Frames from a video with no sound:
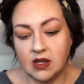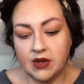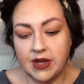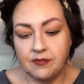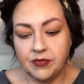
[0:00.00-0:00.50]

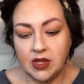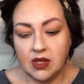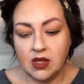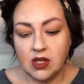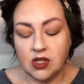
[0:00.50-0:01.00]
Okay,
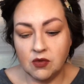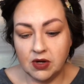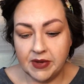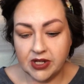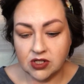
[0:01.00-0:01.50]
you
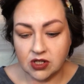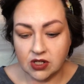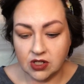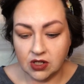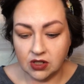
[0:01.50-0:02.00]
want to make
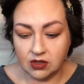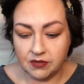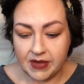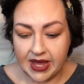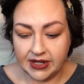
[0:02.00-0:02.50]
sure your little
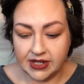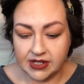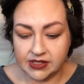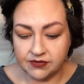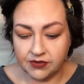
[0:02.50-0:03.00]
magnet
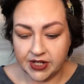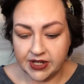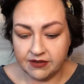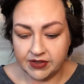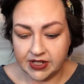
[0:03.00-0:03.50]
is free
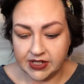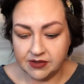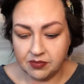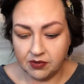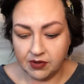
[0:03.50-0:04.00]
of any
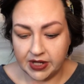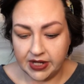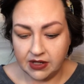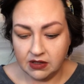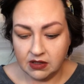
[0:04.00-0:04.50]

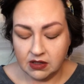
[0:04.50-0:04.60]
debris.